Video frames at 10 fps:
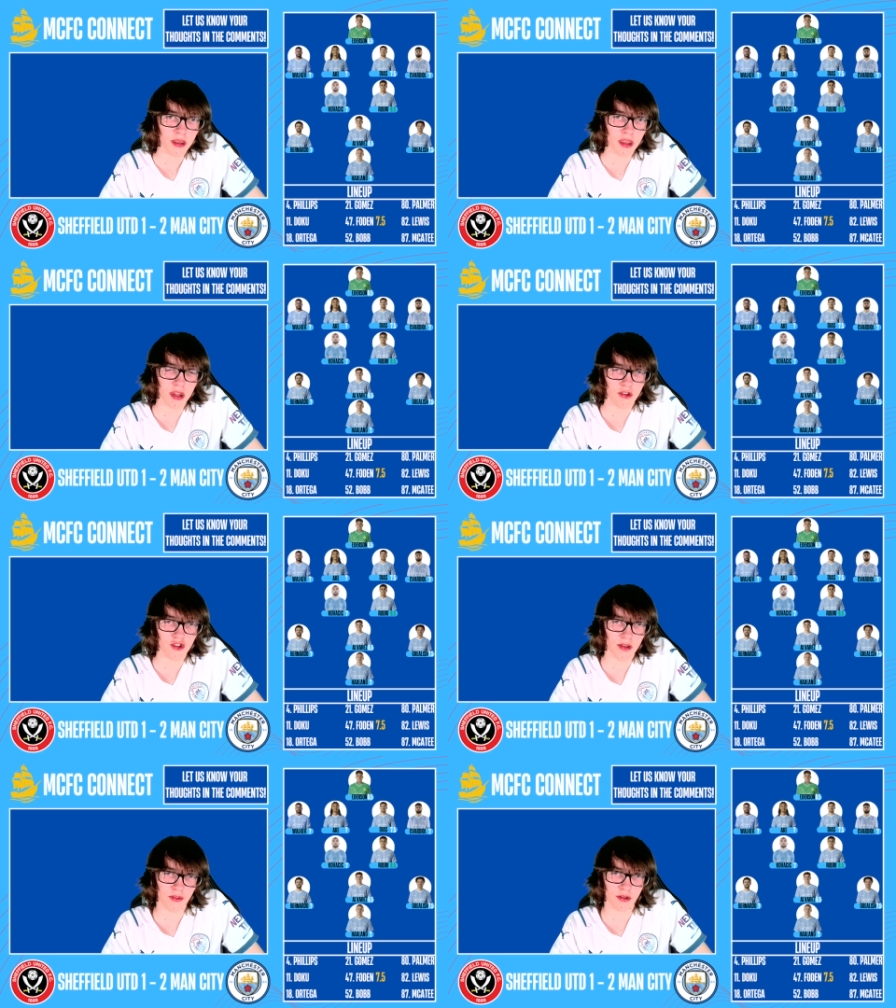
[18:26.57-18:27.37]
You know,
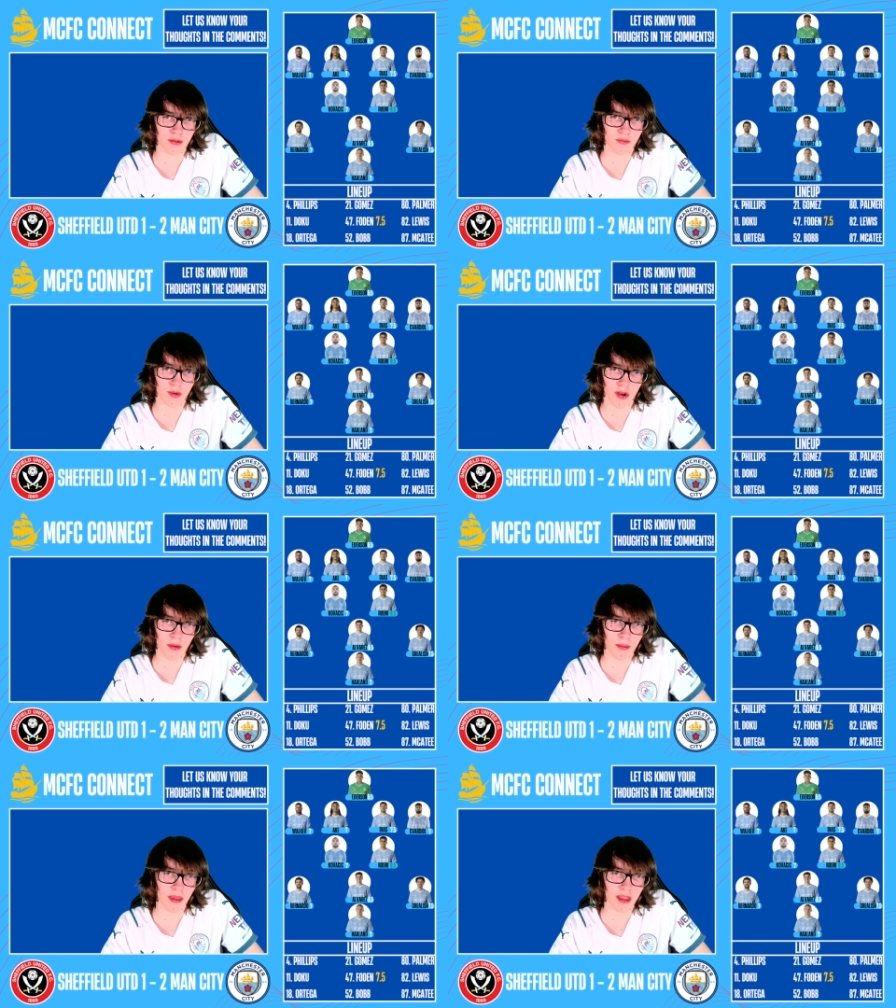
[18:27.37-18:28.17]
Sheffield were
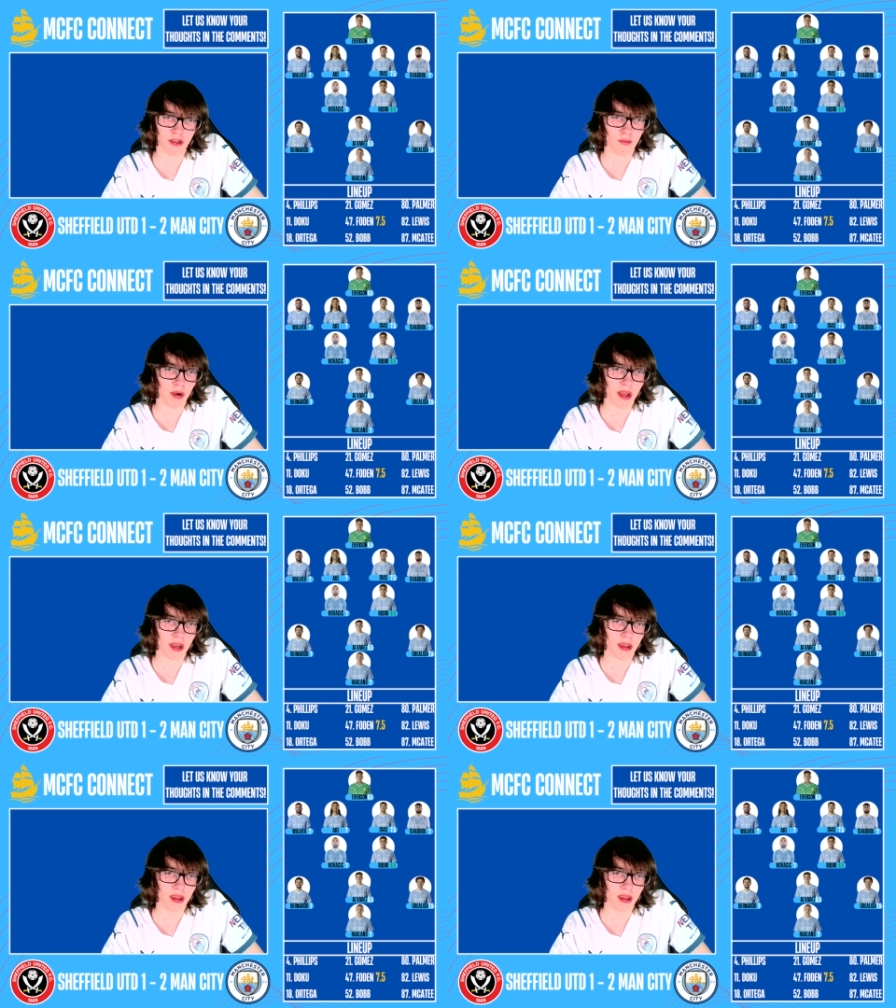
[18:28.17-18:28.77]
not playing to win.